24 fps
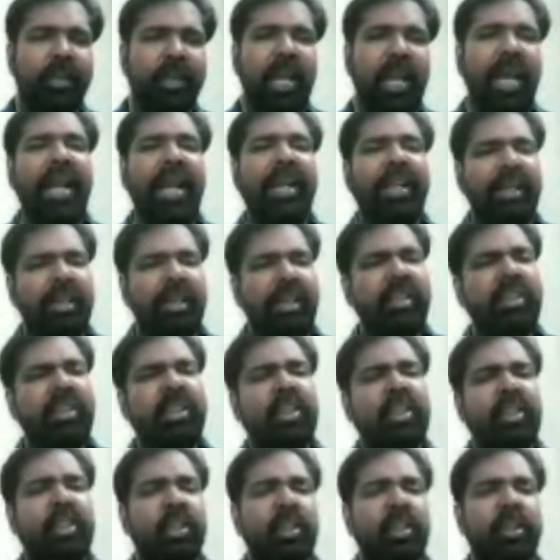And his
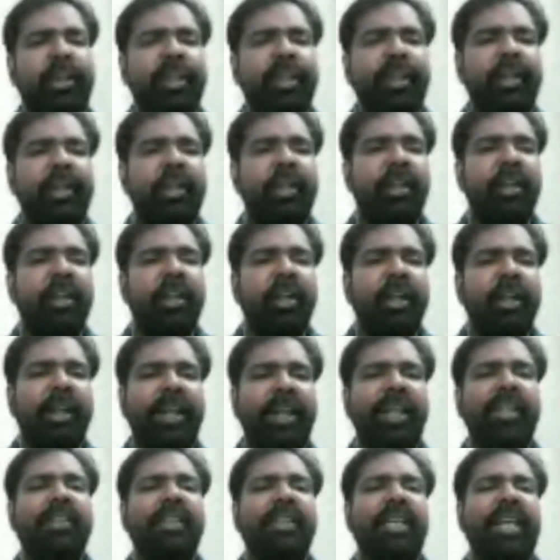journey
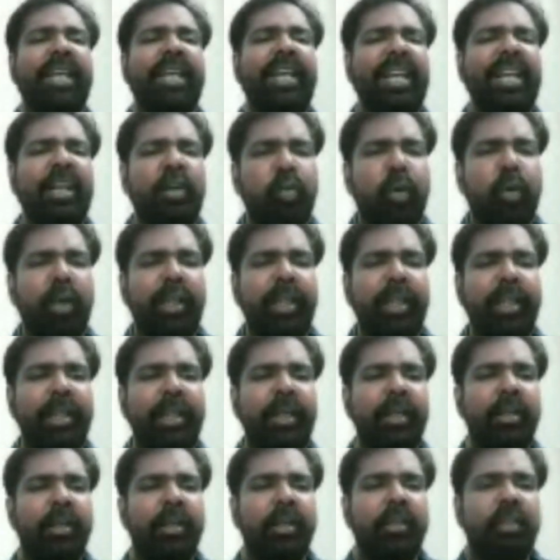is equally
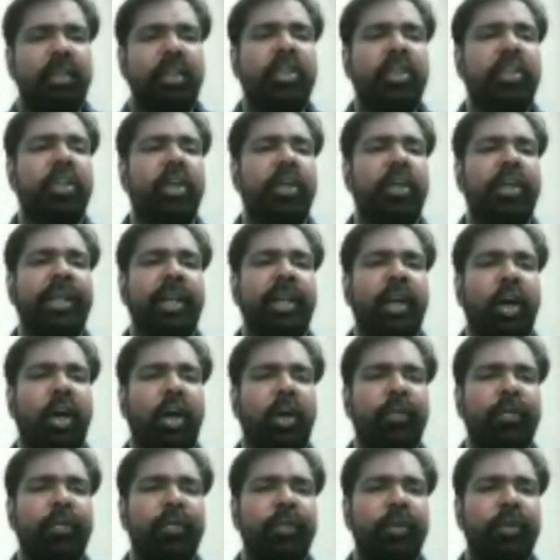the journey
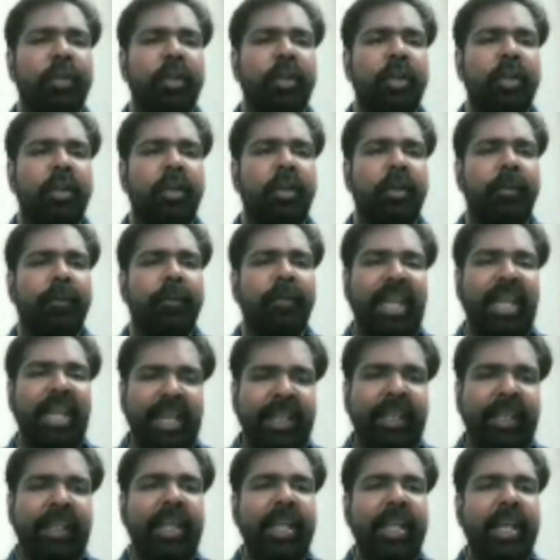of
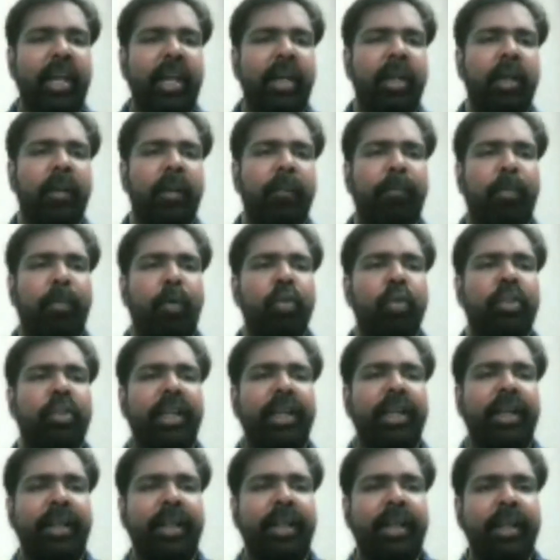India post
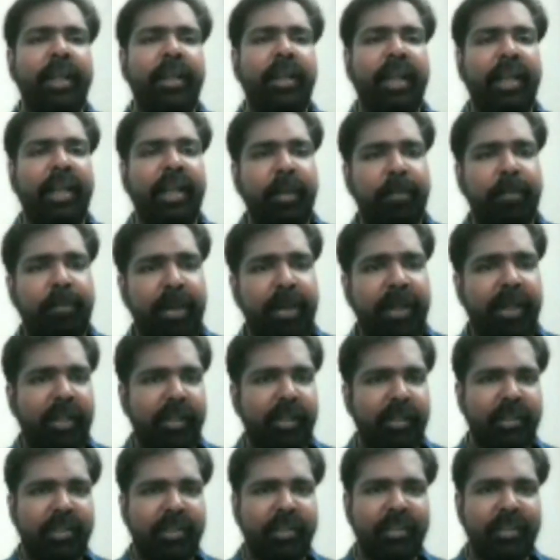Indian
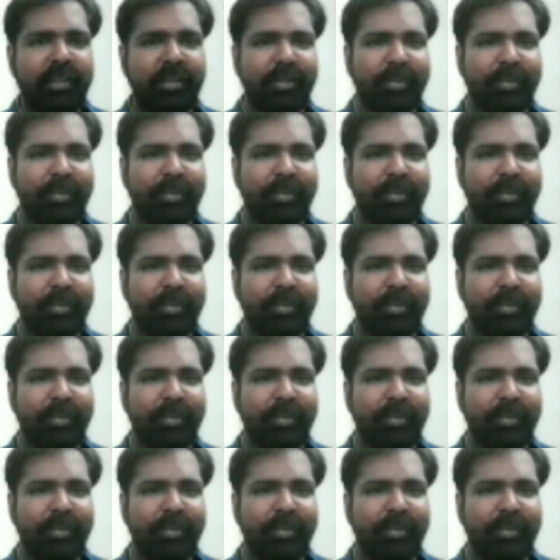independence.